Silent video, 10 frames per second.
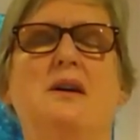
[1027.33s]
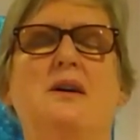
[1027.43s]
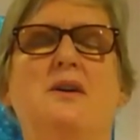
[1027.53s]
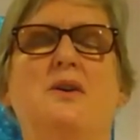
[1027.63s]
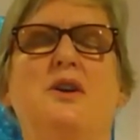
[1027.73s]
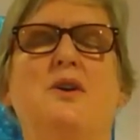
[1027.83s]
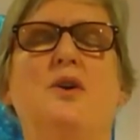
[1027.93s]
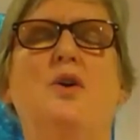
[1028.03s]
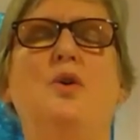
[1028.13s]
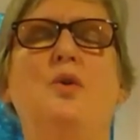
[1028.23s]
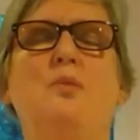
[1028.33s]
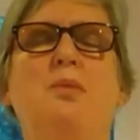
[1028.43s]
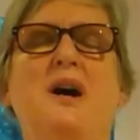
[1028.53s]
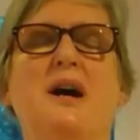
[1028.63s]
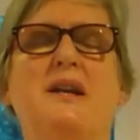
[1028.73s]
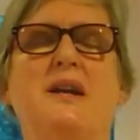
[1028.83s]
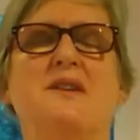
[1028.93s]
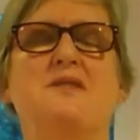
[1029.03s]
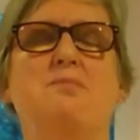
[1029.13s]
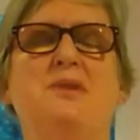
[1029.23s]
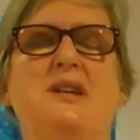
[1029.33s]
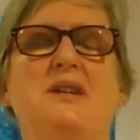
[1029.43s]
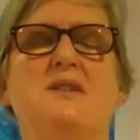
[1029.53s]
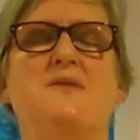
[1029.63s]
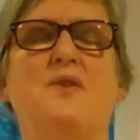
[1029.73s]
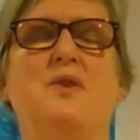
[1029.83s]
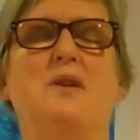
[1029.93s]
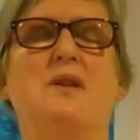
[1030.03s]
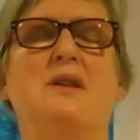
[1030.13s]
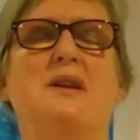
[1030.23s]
Oh, your whole body is peaceful